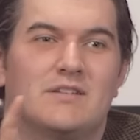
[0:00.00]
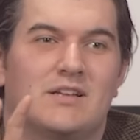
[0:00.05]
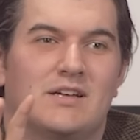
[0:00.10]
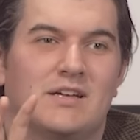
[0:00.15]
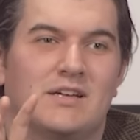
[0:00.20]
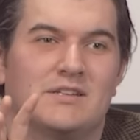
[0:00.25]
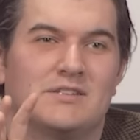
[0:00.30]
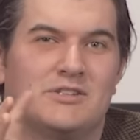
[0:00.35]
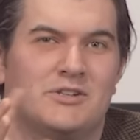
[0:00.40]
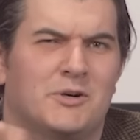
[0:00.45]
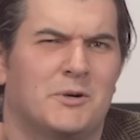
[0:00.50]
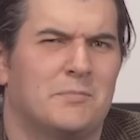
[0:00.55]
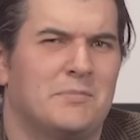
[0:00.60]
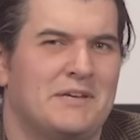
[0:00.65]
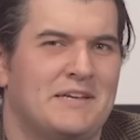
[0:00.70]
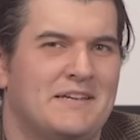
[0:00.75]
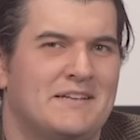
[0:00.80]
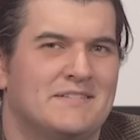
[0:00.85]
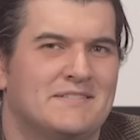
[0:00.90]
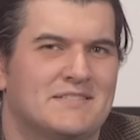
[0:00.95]

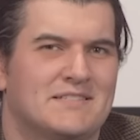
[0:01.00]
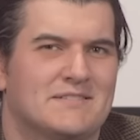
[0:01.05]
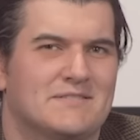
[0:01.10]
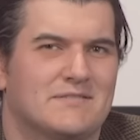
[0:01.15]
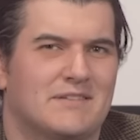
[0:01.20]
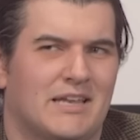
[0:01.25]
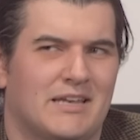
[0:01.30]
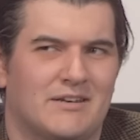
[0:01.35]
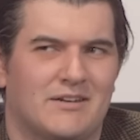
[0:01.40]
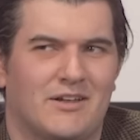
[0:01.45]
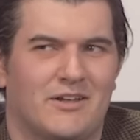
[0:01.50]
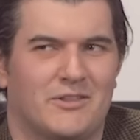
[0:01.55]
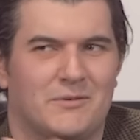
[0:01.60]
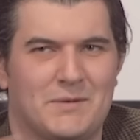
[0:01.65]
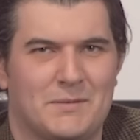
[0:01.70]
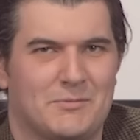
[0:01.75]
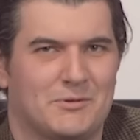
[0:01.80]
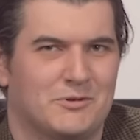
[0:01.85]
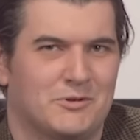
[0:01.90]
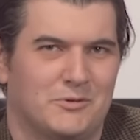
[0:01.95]
Europeans and other
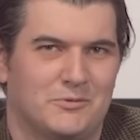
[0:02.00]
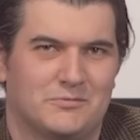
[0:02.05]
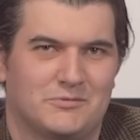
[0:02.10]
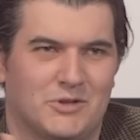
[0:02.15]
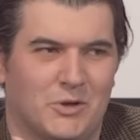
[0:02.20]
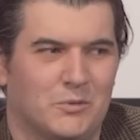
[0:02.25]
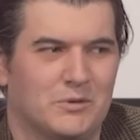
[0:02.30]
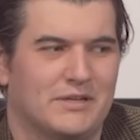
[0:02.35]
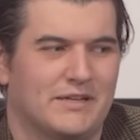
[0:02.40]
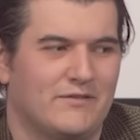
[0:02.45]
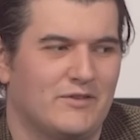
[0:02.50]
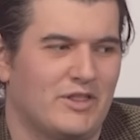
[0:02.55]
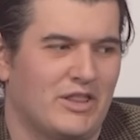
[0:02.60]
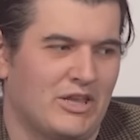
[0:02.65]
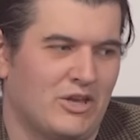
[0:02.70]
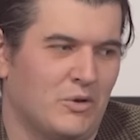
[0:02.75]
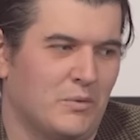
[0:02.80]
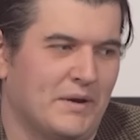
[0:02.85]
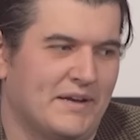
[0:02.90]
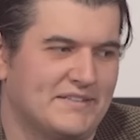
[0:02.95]
people who don't live in
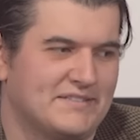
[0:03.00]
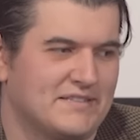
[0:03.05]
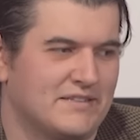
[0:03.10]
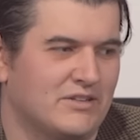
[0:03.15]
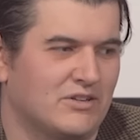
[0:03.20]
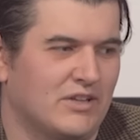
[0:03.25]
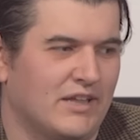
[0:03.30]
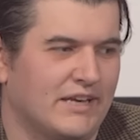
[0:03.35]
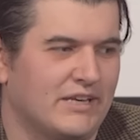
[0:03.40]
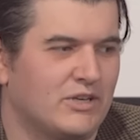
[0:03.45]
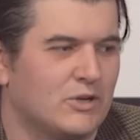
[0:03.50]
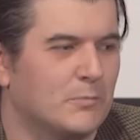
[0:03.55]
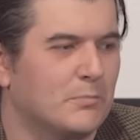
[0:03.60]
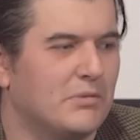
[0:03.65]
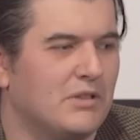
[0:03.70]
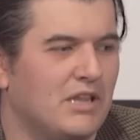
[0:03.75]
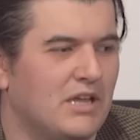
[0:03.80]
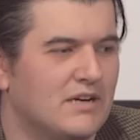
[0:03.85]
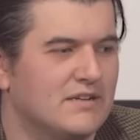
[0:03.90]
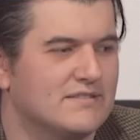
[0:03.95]
the US, and they're like, your
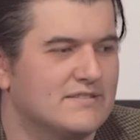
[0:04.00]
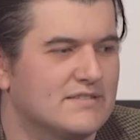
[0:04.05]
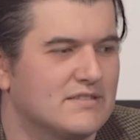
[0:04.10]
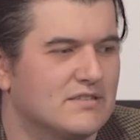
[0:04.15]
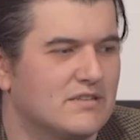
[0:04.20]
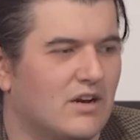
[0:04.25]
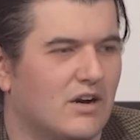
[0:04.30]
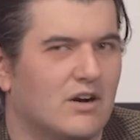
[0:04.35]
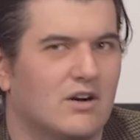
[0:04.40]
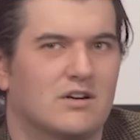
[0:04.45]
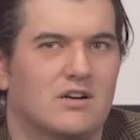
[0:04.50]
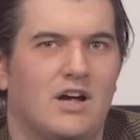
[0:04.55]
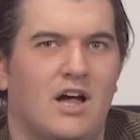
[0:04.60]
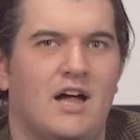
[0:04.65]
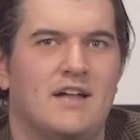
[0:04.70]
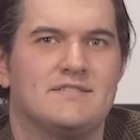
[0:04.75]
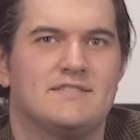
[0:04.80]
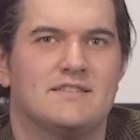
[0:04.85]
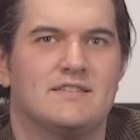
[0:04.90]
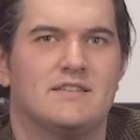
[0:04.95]
plugs are
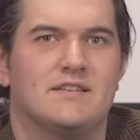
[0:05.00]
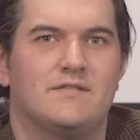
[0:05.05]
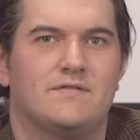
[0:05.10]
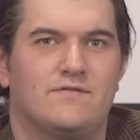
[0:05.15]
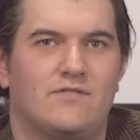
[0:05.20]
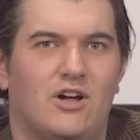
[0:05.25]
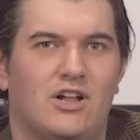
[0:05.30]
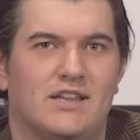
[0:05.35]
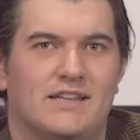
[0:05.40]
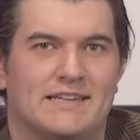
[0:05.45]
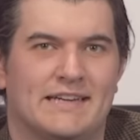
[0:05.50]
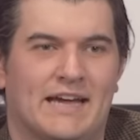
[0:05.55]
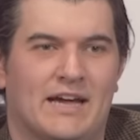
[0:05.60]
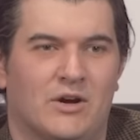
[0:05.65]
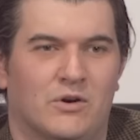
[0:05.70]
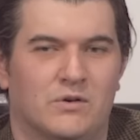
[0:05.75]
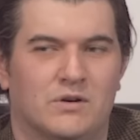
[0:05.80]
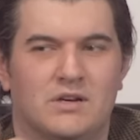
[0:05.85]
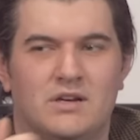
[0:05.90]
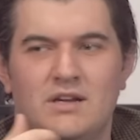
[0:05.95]
constantly falling
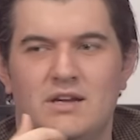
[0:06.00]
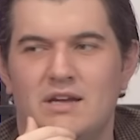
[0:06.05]
out.